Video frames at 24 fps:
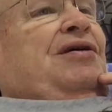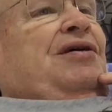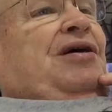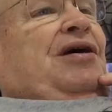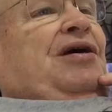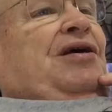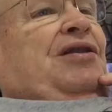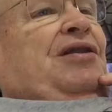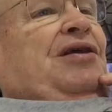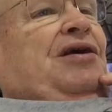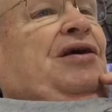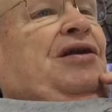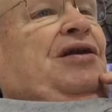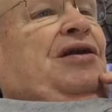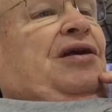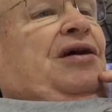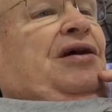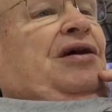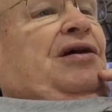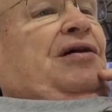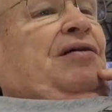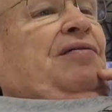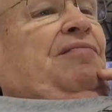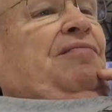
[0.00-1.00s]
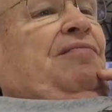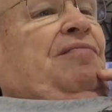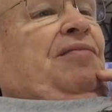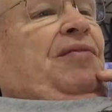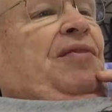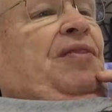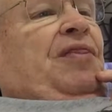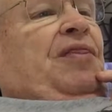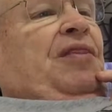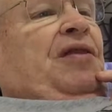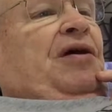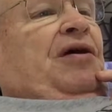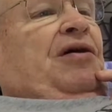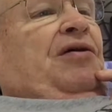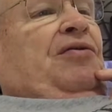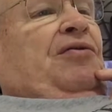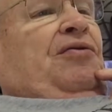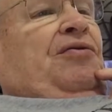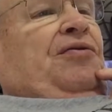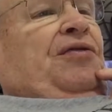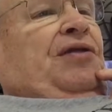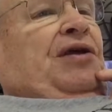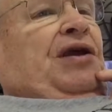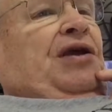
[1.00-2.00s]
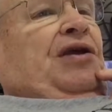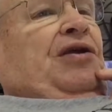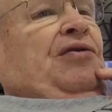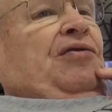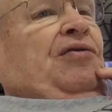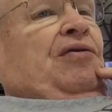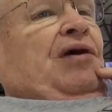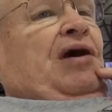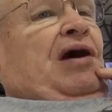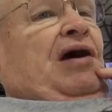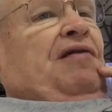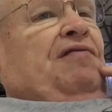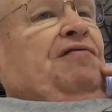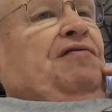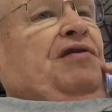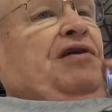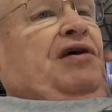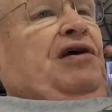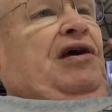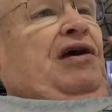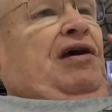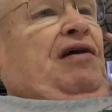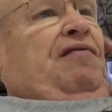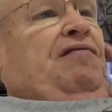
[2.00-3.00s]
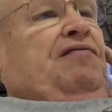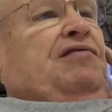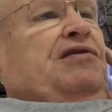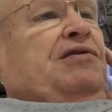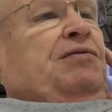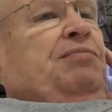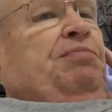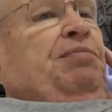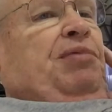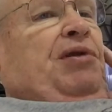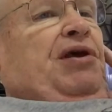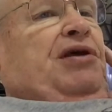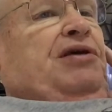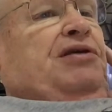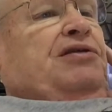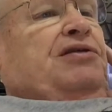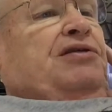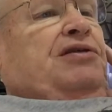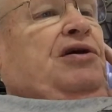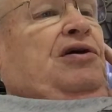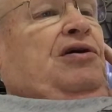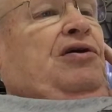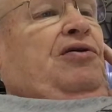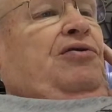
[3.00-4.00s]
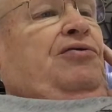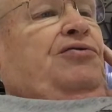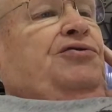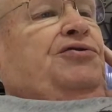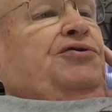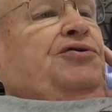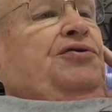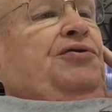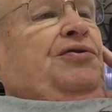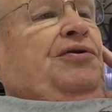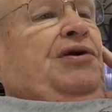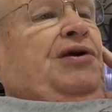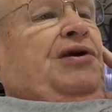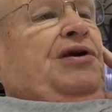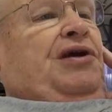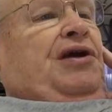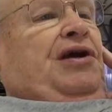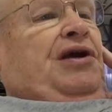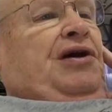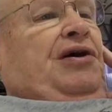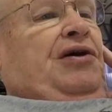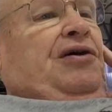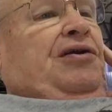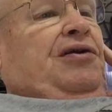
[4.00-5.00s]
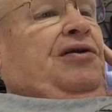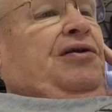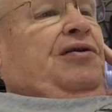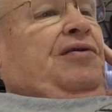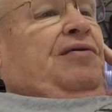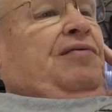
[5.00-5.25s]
And then the other thing you have to have is a place to host your account.